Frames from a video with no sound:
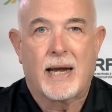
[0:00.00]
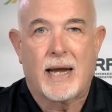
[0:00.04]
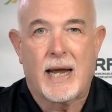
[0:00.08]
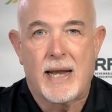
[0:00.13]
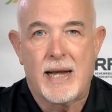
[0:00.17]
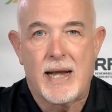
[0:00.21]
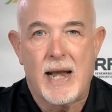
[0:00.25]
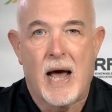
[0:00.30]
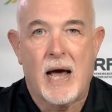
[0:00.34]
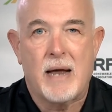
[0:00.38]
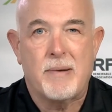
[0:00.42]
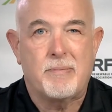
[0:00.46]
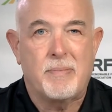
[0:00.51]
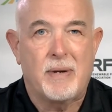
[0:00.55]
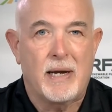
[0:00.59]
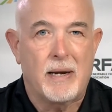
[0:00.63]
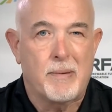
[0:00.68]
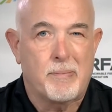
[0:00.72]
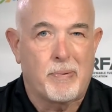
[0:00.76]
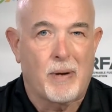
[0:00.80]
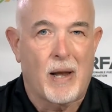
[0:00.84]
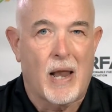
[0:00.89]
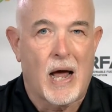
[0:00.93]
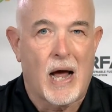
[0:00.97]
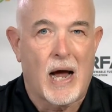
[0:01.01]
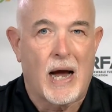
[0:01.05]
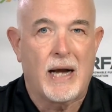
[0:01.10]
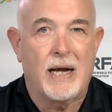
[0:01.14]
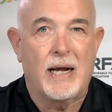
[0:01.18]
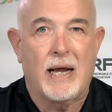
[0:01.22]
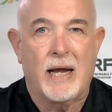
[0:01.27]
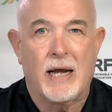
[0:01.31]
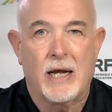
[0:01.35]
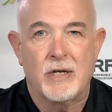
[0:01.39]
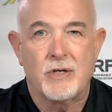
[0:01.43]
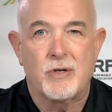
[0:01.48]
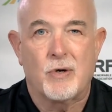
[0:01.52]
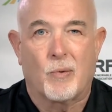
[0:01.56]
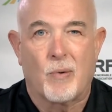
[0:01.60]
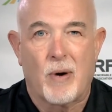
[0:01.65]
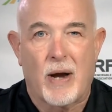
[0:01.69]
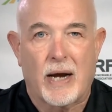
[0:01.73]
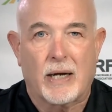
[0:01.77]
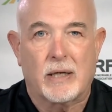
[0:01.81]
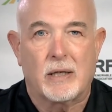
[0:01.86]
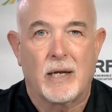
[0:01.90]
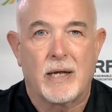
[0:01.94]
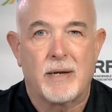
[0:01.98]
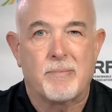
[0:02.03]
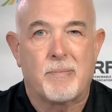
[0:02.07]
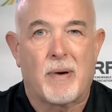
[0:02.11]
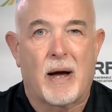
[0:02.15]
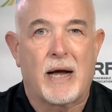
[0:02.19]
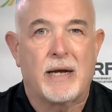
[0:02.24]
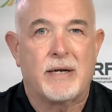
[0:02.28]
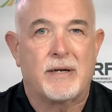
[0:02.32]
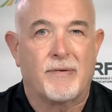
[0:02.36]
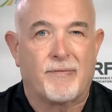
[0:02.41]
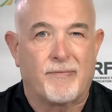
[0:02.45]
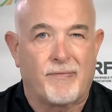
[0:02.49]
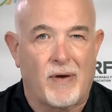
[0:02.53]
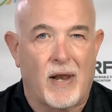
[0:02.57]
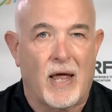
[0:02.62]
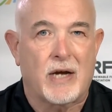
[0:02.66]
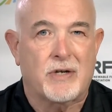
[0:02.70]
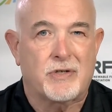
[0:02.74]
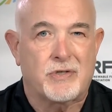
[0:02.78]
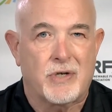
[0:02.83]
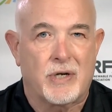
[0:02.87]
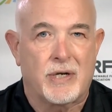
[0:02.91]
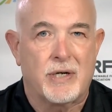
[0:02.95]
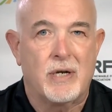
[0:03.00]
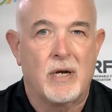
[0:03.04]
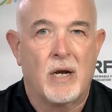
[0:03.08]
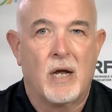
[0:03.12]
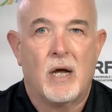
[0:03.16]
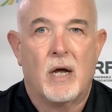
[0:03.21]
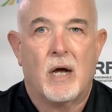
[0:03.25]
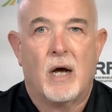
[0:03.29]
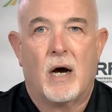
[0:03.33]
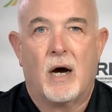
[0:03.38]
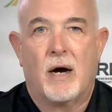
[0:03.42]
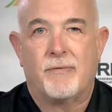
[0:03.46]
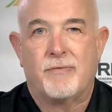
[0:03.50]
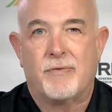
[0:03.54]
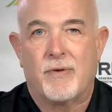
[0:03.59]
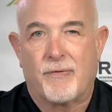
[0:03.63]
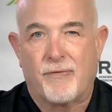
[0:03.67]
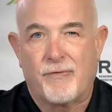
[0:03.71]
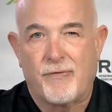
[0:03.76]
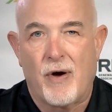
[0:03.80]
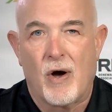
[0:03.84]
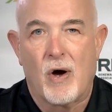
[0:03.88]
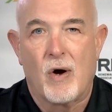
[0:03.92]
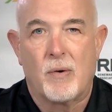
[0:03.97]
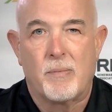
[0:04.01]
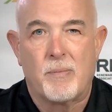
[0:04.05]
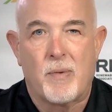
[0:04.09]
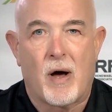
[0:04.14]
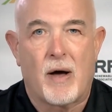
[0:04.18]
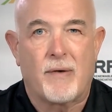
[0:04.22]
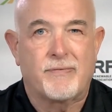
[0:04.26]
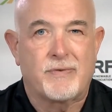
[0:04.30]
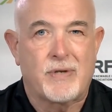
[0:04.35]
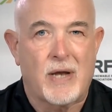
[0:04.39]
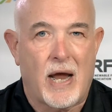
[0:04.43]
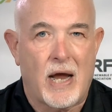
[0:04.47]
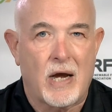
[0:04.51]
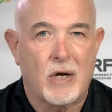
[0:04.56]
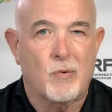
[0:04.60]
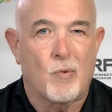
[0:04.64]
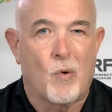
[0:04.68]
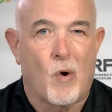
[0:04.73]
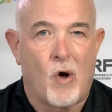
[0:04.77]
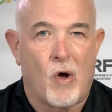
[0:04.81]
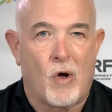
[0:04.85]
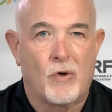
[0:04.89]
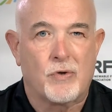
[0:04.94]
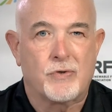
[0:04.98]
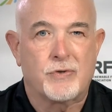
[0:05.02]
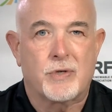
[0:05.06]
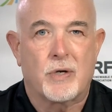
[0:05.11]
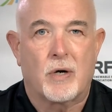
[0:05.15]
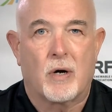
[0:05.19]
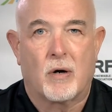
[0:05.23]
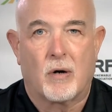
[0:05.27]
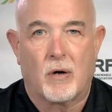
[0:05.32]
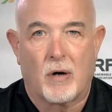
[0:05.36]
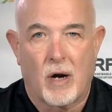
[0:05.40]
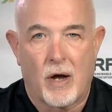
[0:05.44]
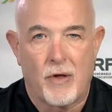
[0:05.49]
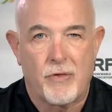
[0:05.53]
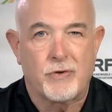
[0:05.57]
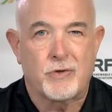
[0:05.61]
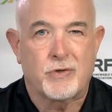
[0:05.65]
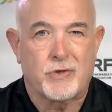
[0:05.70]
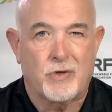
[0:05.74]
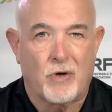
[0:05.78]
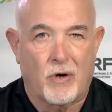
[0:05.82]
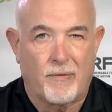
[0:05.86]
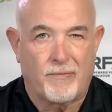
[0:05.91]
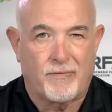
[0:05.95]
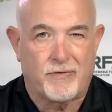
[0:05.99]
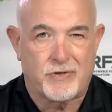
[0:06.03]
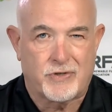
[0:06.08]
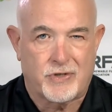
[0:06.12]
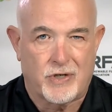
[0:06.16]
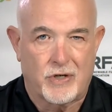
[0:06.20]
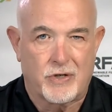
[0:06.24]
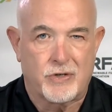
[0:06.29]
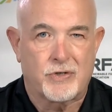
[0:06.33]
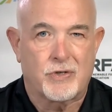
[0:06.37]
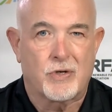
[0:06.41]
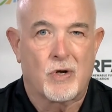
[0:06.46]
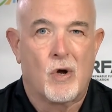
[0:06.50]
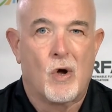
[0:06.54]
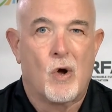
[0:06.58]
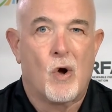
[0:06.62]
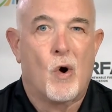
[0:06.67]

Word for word: cannot be applied indirectly by deflection of the foam off tank walls or other surfaces,